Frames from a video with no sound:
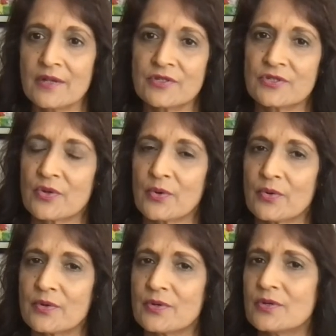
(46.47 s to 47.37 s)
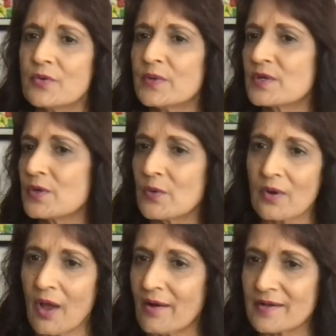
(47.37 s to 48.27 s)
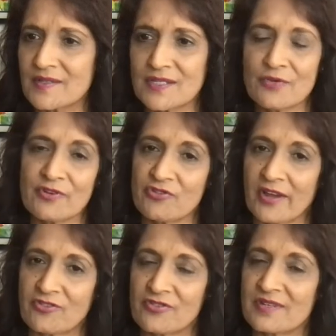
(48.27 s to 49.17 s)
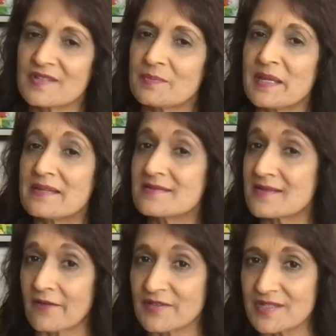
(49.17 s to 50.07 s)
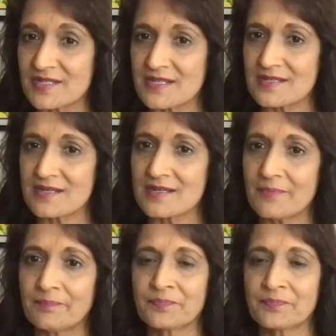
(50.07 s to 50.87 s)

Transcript: So you would no longer see rejection as being devastating,